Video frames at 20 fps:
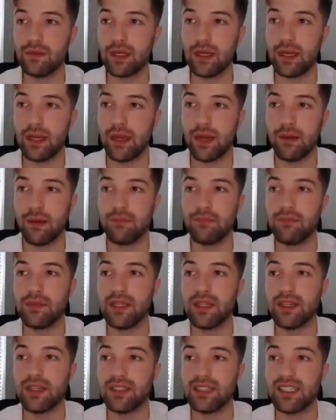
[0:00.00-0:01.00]
I am,
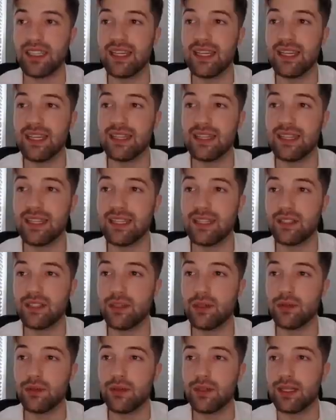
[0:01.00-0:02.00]
because this
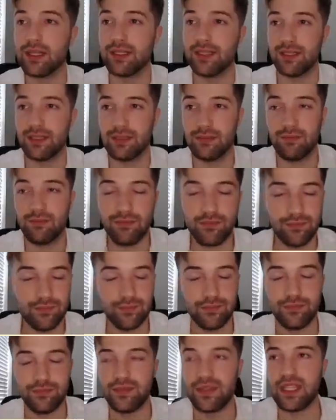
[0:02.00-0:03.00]
dude is,
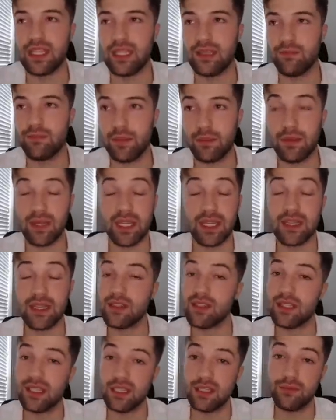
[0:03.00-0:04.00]
I mean,
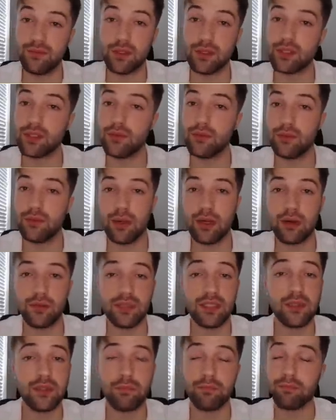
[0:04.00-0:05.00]
he's 6'2", 12.
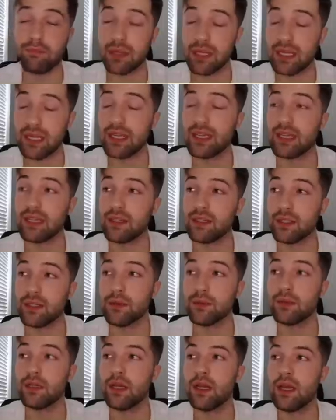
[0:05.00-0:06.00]
He's a big
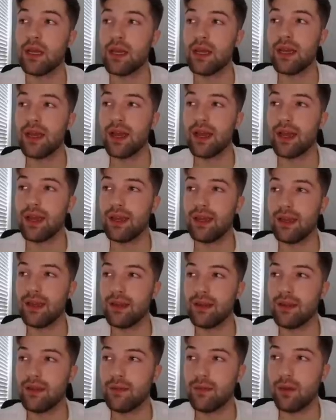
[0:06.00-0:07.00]
dude.
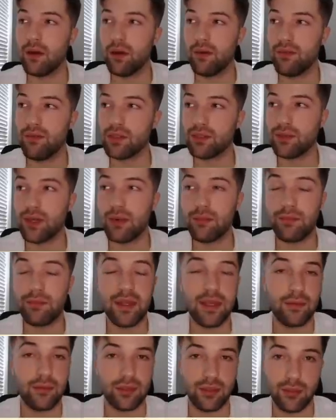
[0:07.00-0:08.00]
And our first round
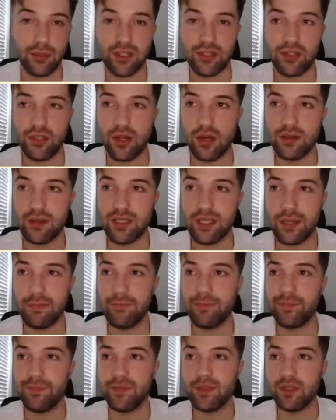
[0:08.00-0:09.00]
pick was Quinn
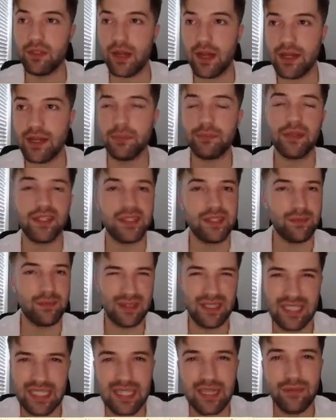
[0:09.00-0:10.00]
Johnston, trying to play
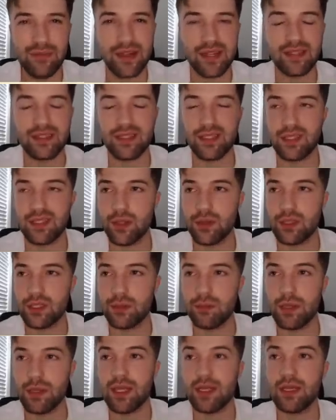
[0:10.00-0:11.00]
some defense, so to
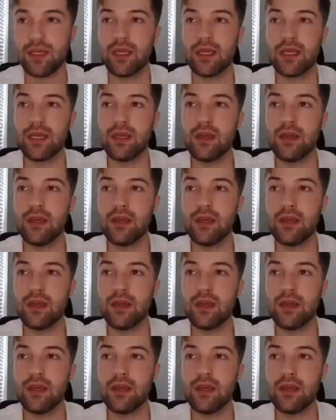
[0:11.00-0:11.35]
speak,